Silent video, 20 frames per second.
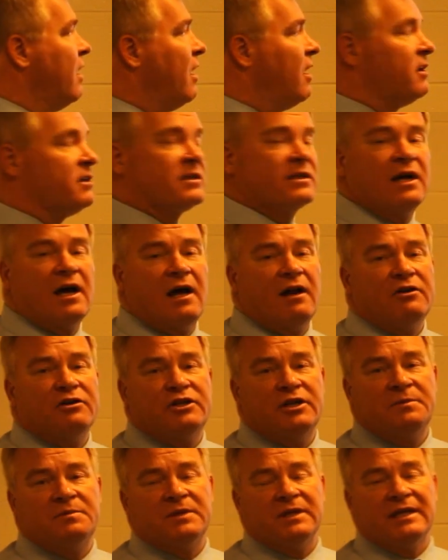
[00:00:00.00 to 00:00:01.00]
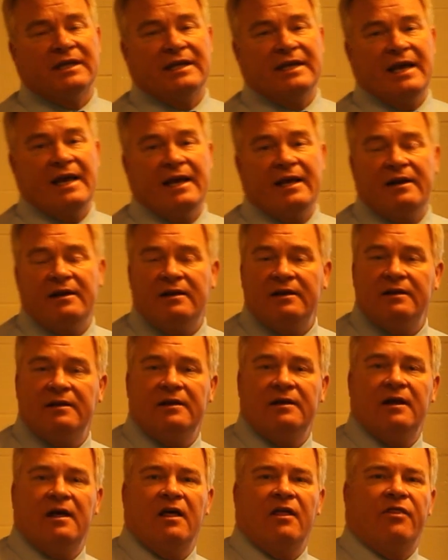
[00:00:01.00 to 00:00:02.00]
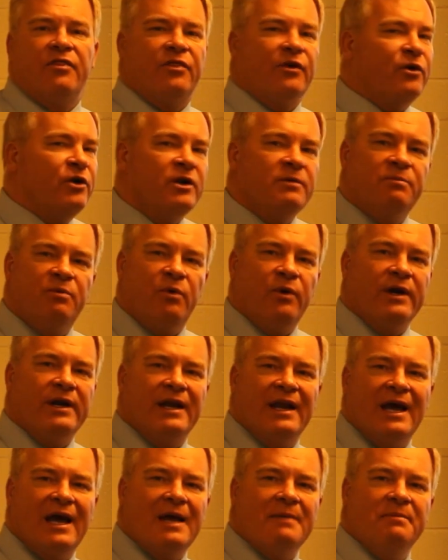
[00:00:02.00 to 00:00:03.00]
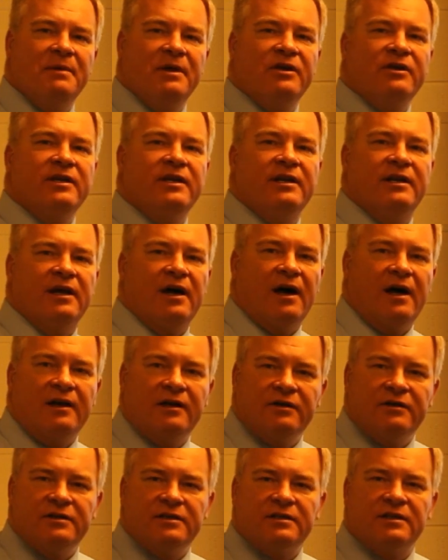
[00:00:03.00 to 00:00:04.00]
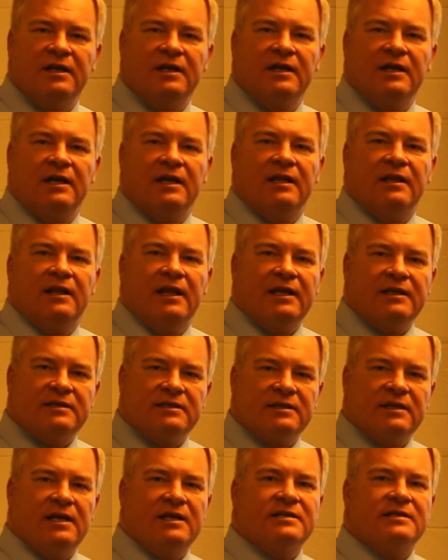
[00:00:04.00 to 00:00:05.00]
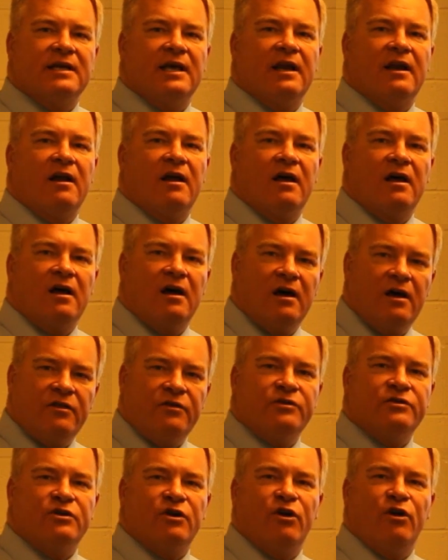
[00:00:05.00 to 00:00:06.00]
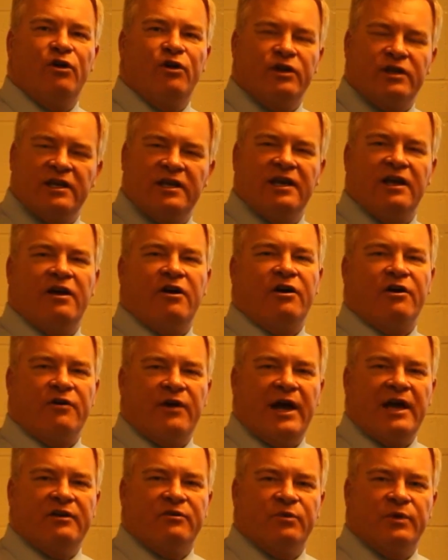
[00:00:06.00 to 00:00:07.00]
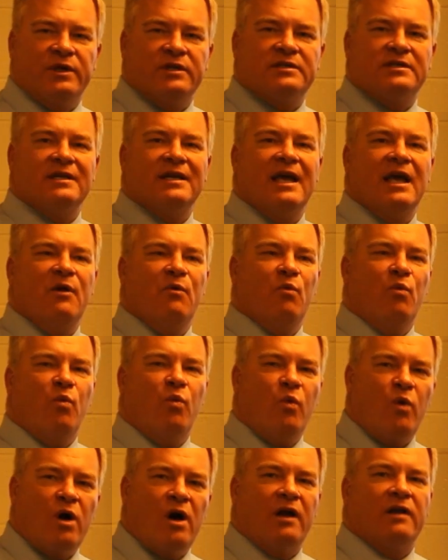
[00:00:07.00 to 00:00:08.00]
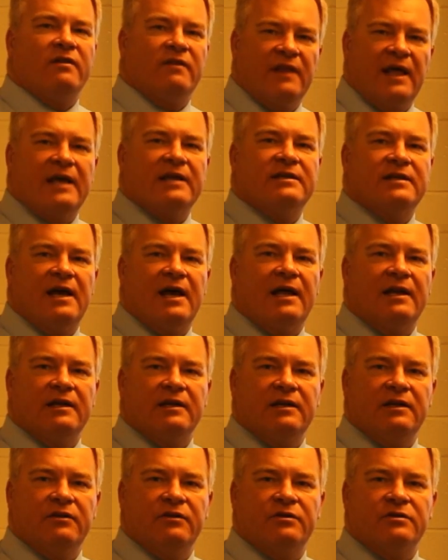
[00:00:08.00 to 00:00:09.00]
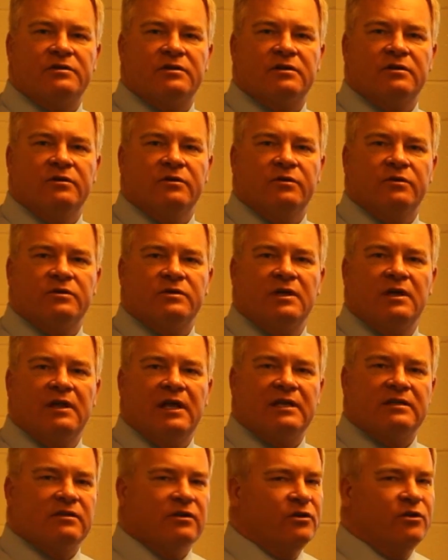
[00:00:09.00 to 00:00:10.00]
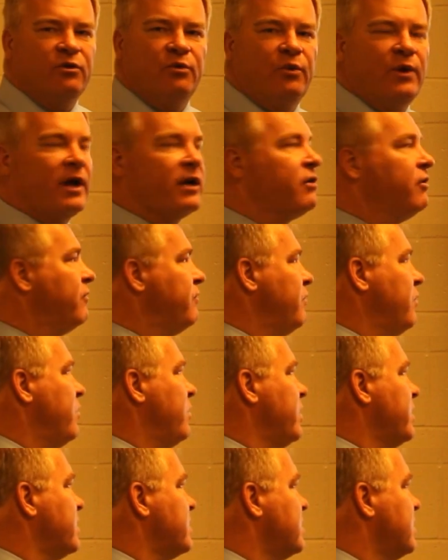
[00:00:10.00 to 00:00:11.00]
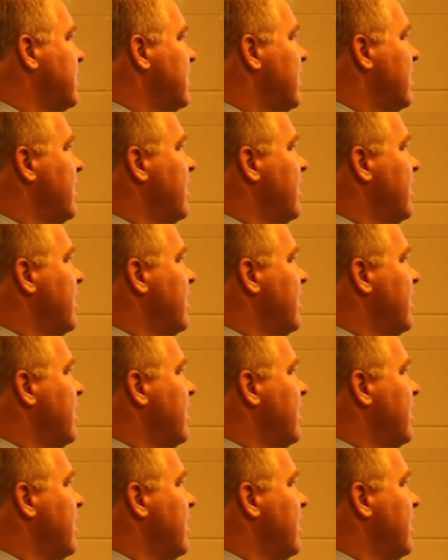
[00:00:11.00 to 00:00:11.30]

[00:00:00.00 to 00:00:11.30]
Our scholarships again, $30.9 million. That says that others are looking at our graduates and want that talent in their schools. That's a new record for us.